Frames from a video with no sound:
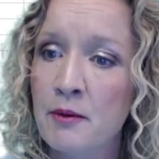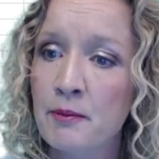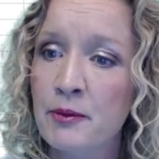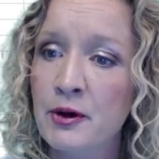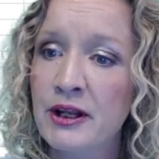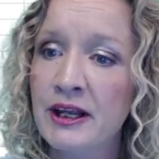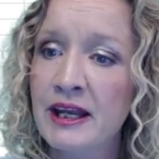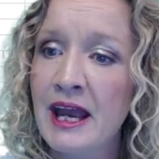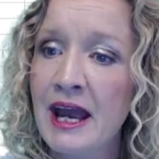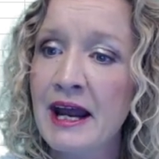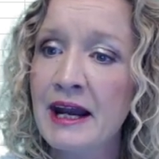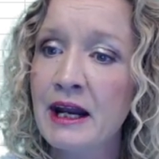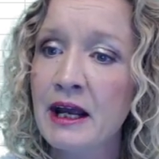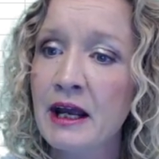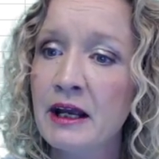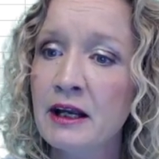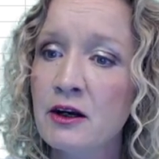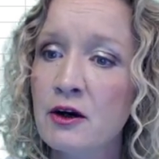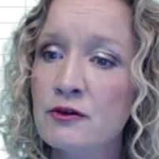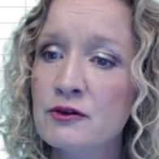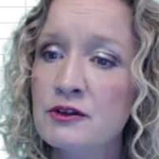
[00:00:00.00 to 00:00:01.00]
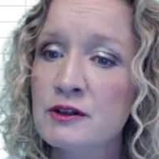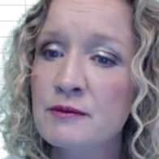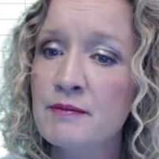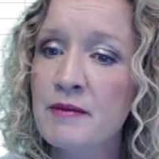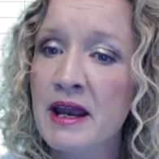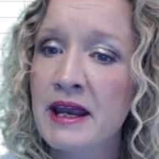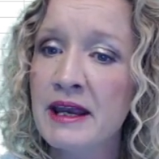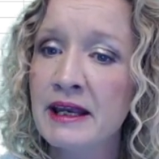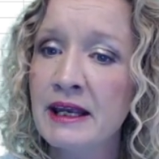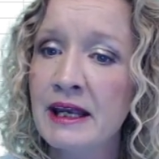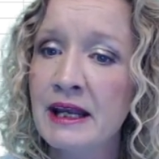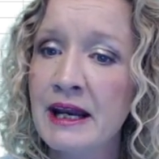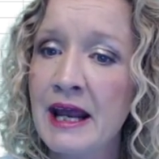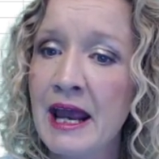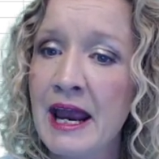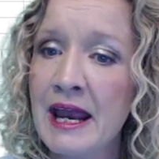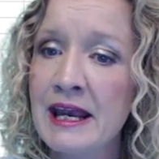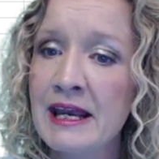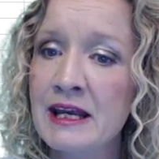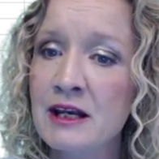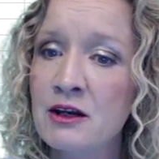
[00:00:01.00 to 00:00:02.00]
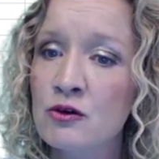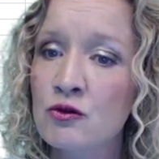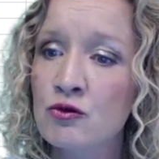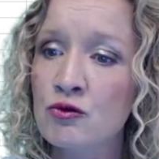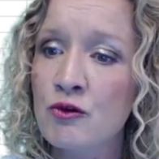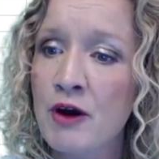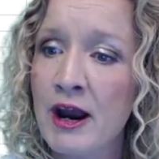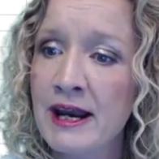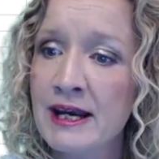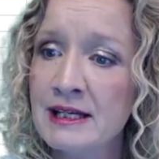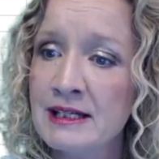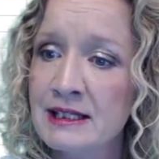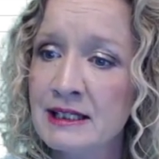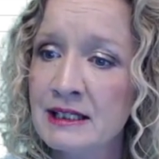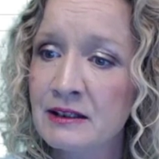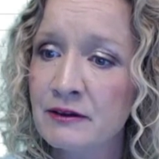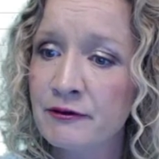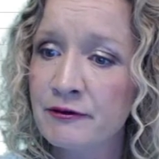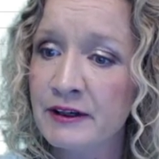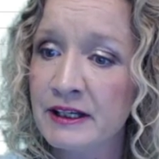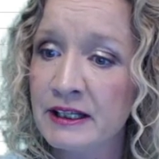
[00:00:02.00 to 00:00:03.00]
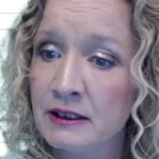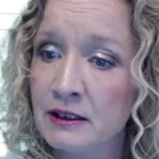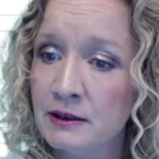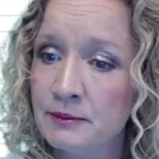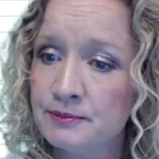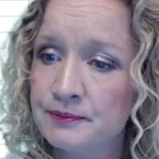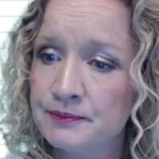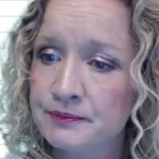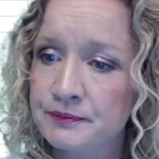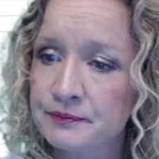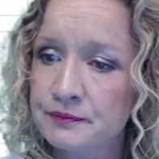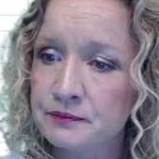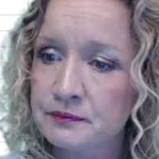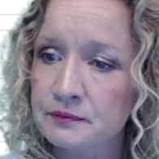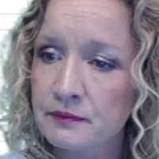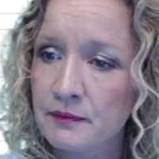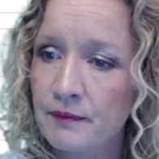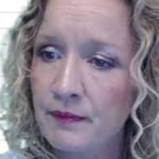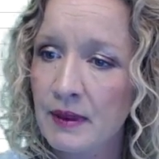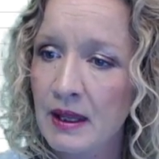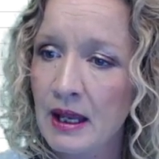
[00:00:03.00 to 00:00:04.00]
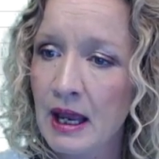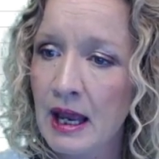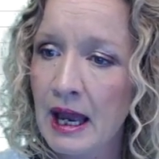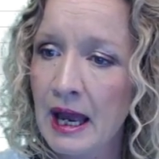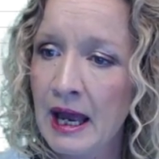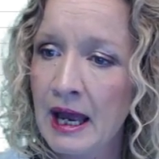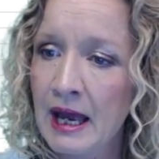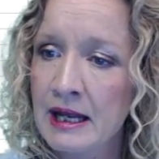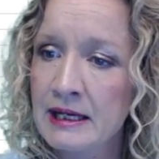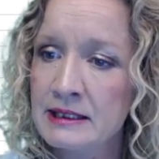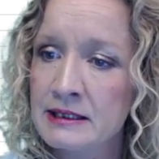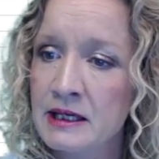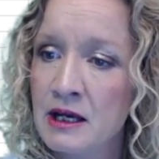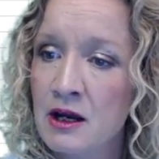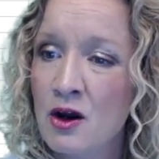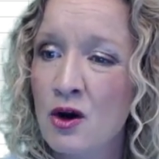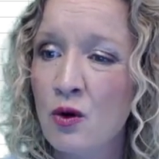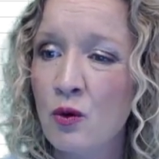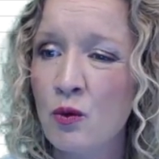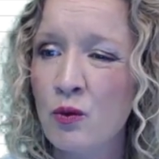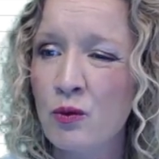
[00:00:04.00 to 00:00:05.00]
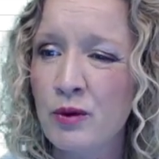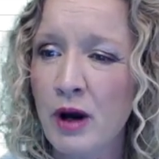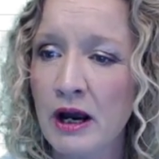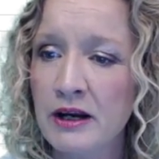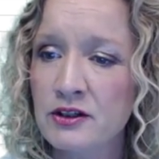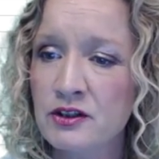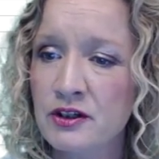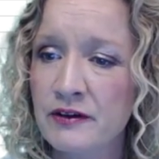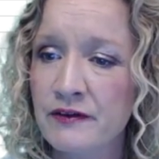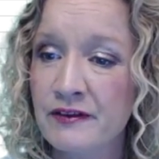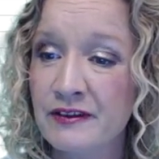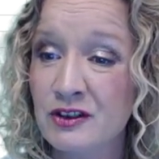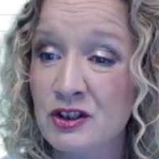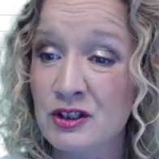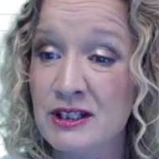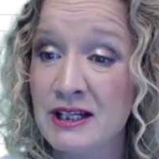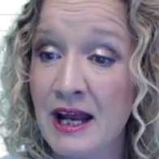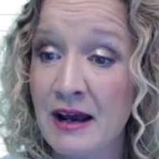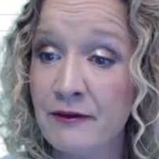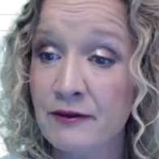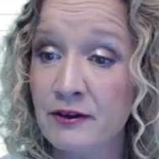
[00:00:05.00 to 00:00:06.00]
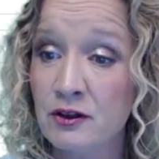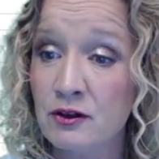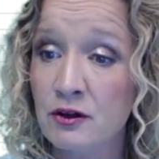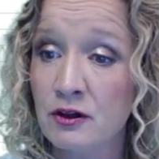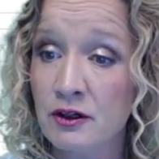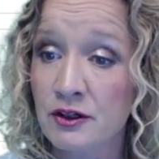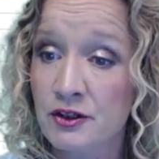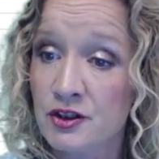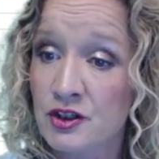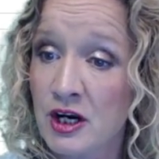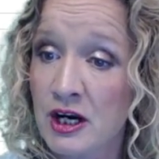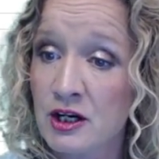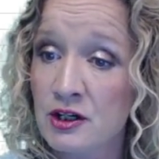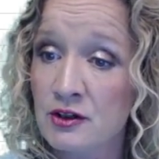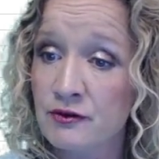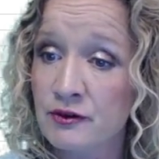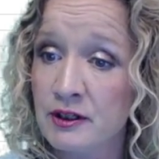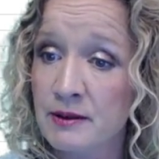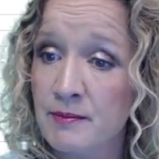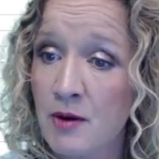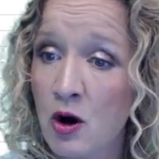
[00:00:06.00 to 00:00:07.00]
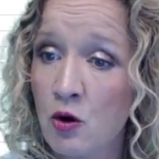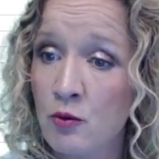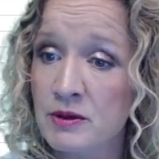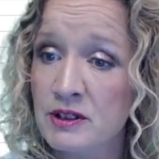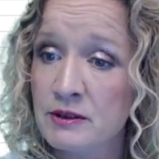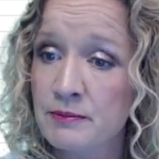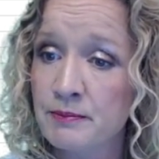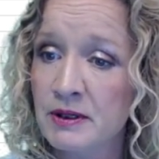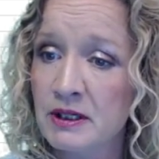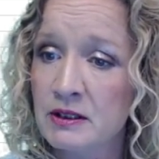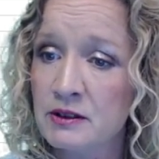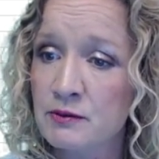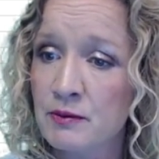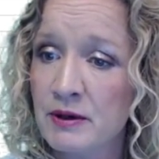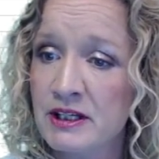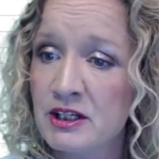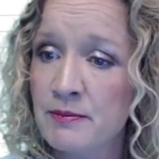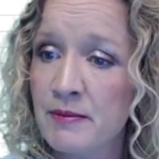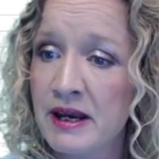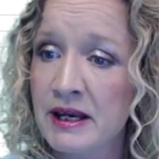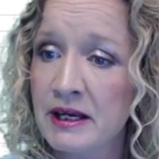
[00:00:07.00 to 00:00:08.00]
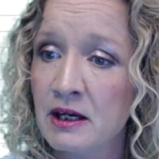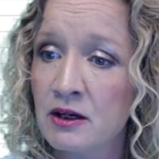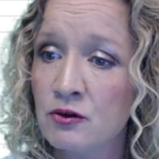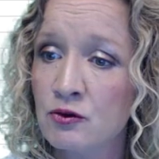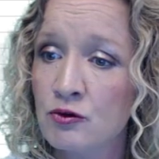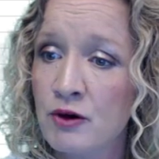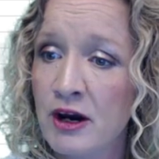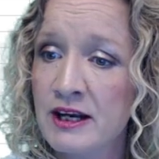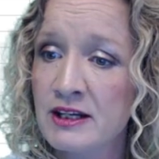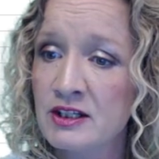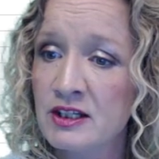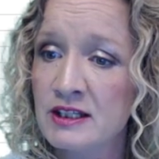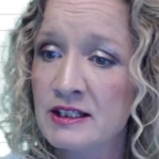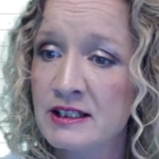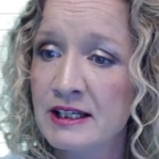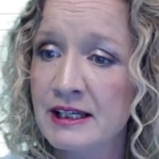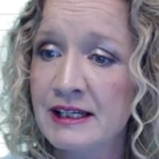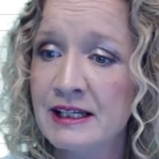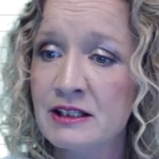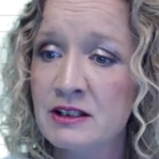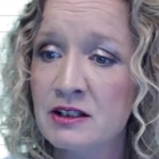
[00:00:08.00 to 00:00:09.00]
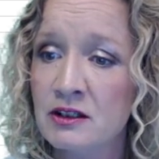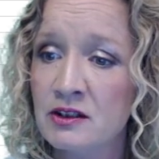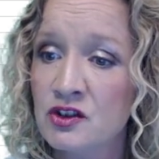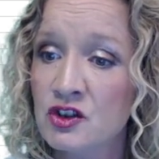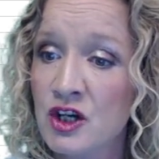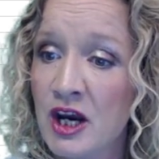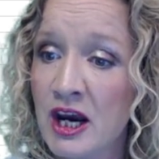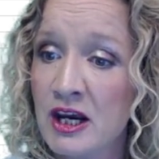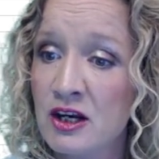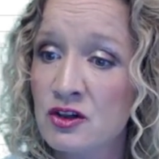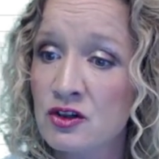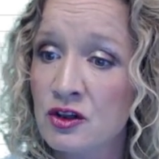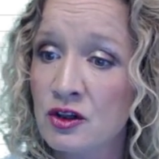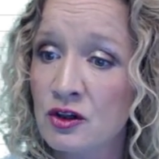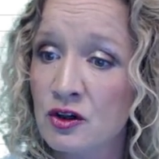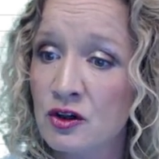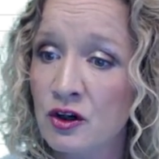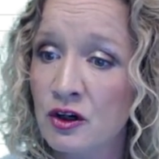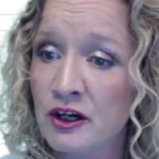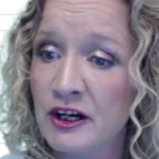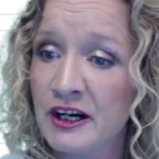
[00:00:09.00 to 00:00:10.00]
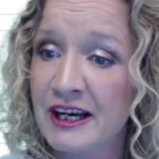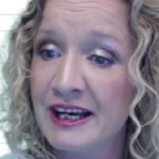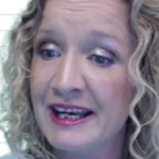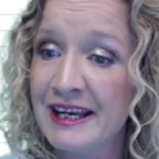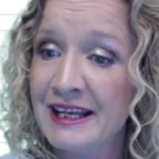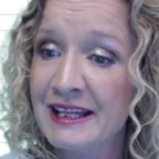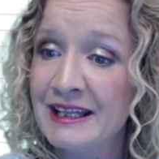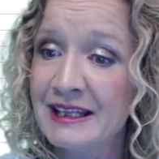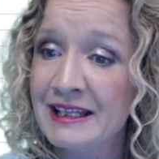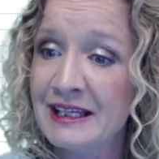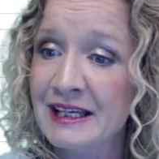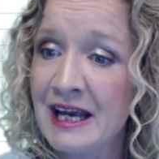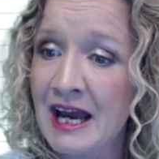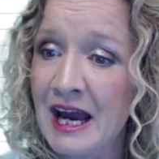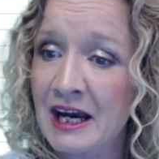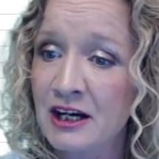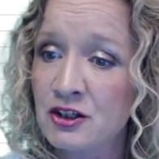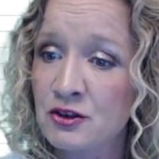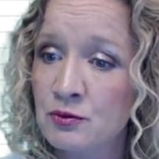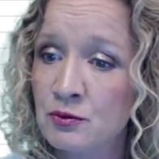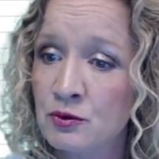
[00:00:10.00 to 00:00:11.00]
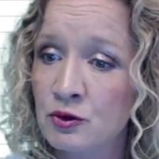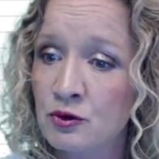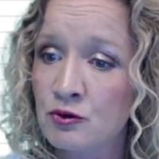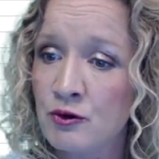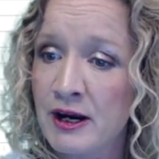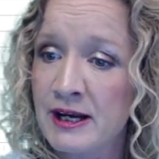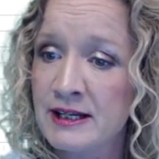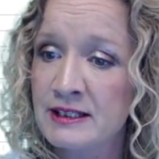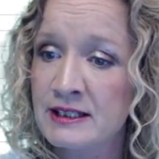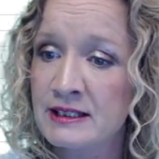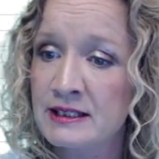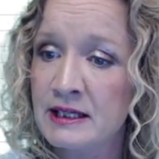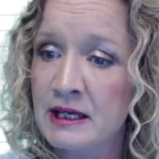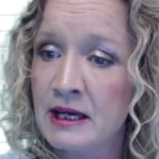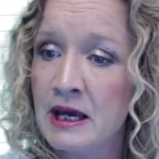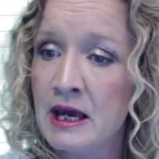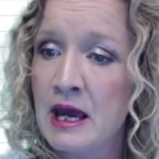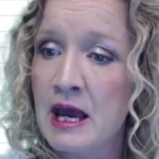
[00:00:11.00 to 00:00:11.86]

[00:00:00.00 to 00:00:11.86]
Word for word: But again I'm going to make it a gradient fill and I should have just left the color change for the moment because when you make it gradient, you need to change the color in the actual gradient.